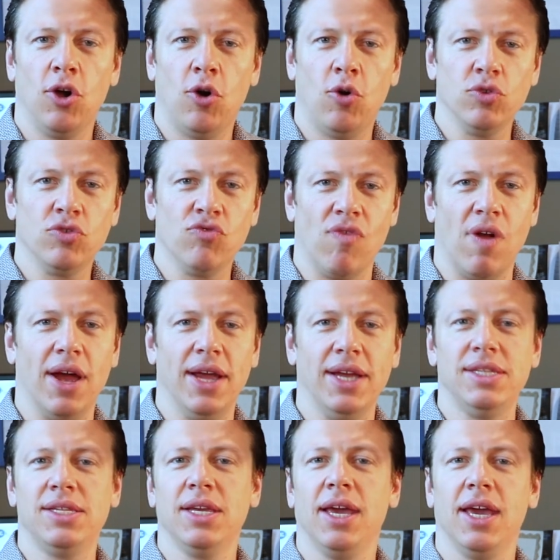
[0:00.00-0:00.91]
who's
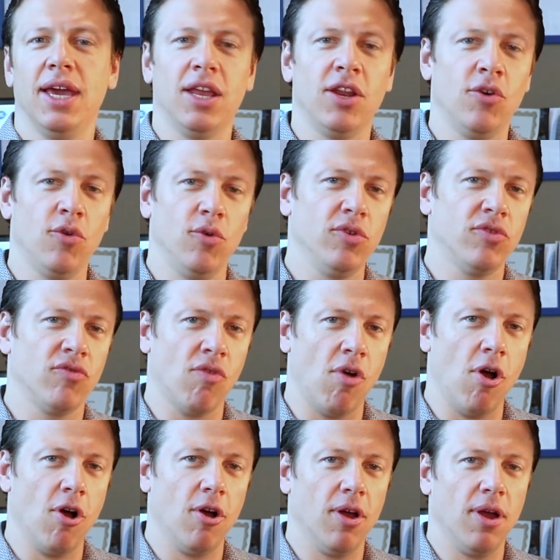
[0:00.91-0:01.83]
right and who is
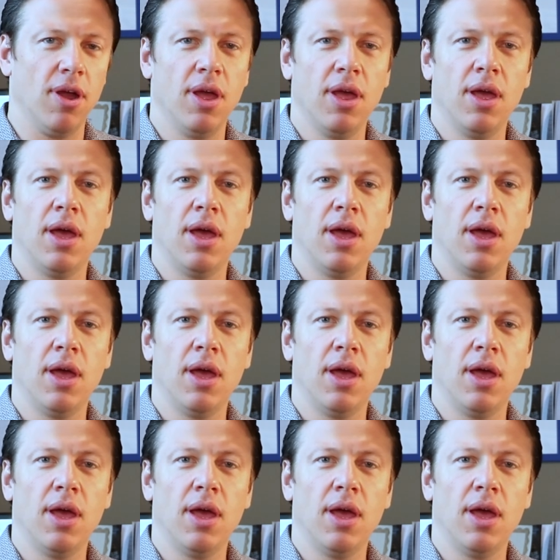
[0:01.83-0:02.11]
wrong.